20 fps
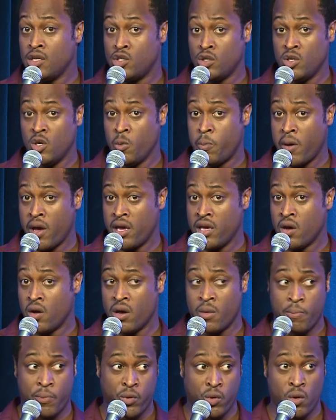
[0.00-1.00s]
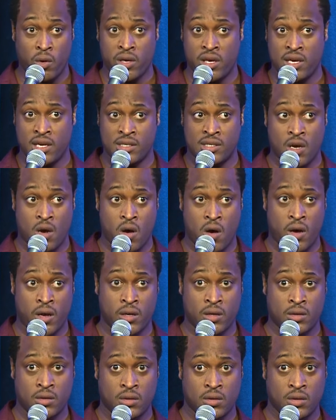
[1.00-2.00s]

do you pay your employees on?